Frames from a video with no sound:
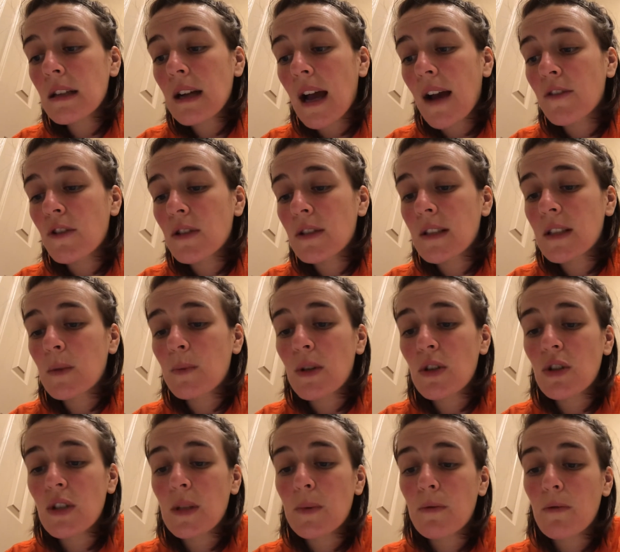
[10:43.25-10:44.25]
after
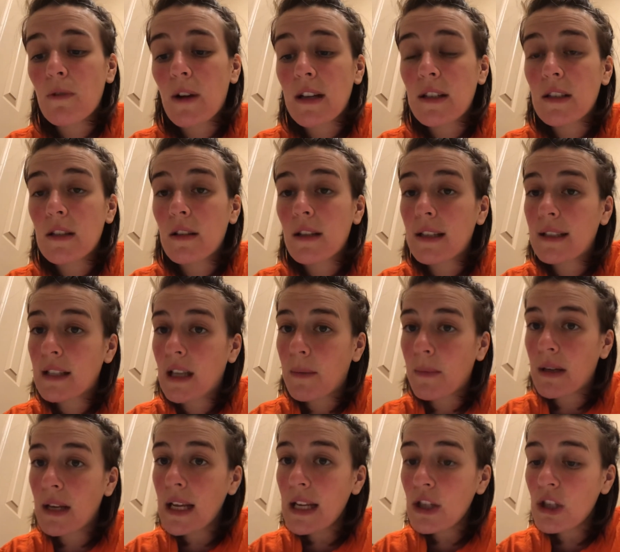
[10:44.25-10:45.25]
suspicious rectal
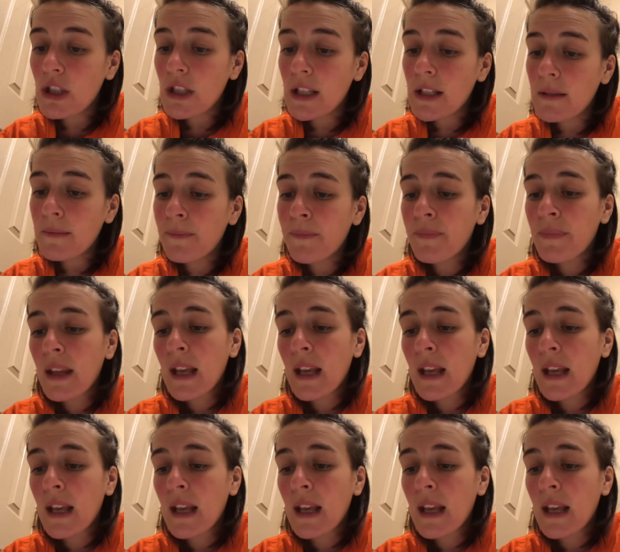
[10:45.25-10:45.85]
examination.